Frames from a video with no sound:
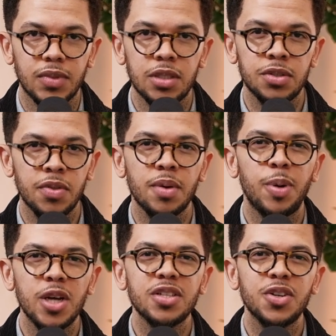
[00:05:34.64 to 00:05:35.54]
So the
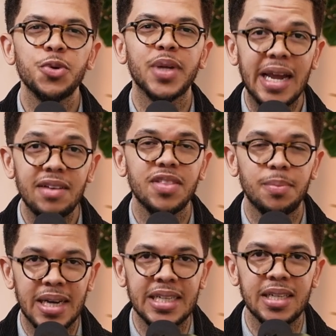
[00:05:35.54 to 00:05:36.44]
person who gave the
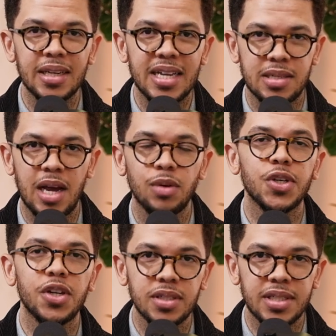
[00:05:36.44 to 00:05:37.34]
money has now
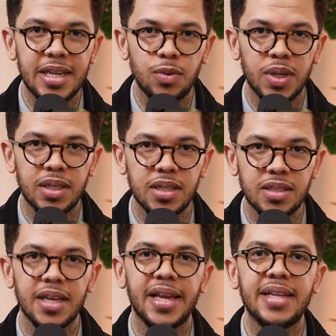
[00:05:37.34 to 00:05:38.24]
turned state witness
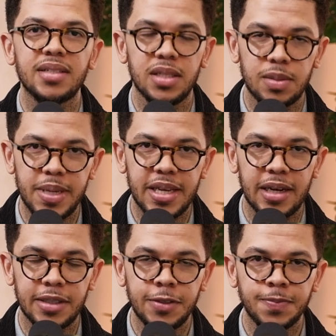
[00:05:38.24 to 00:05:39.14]
against the
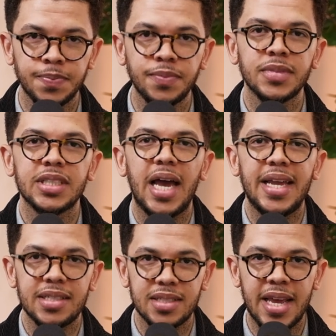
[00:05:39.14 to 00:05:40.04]
speaker and
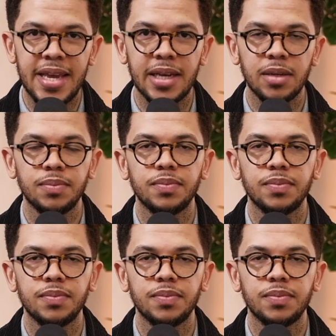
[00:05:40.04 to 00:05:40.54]
is saying,